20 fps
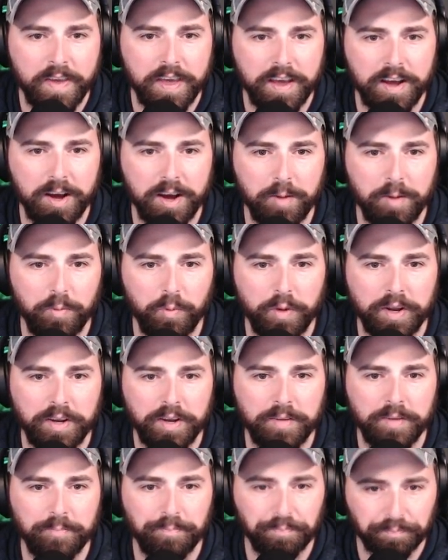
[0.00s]
Um,
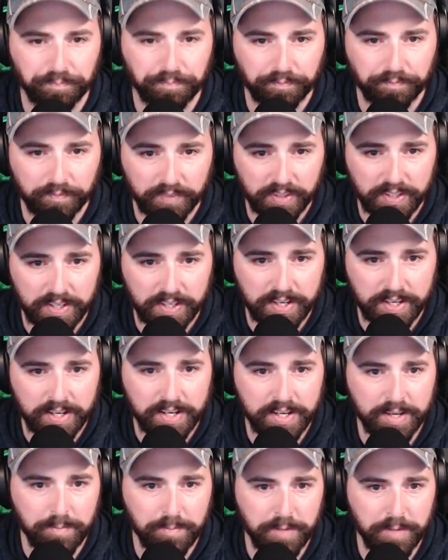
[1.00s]
when
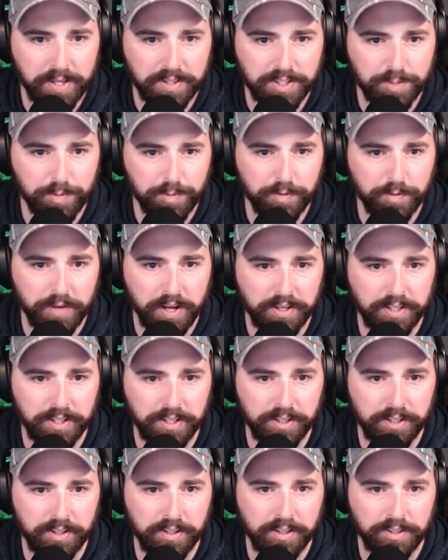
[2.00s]
it made this move down
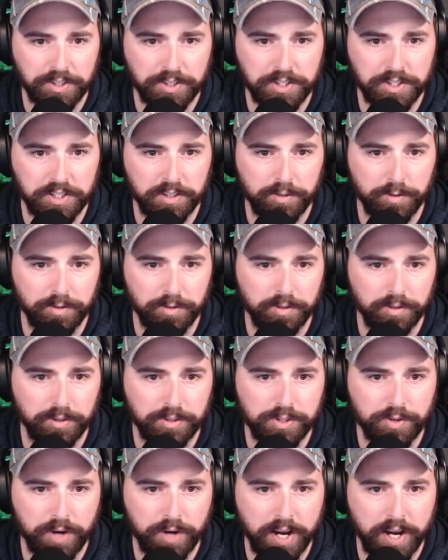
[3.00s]
here, it just a little
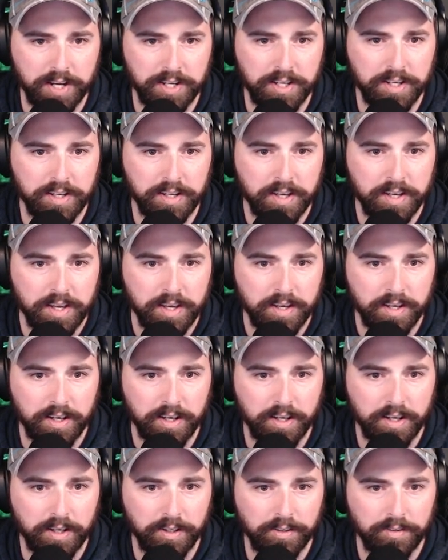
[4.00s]
looks grindy, a
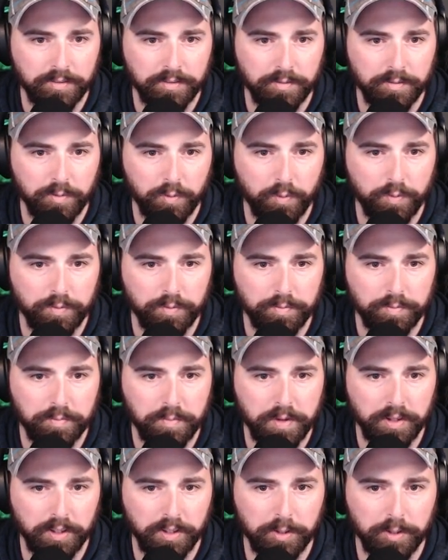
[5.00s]
uh,
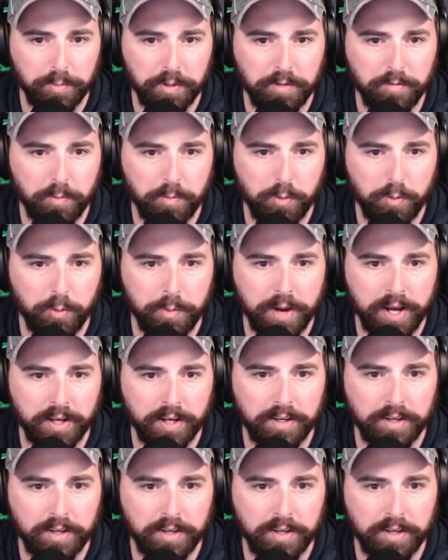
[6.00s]
little bit of a pullback,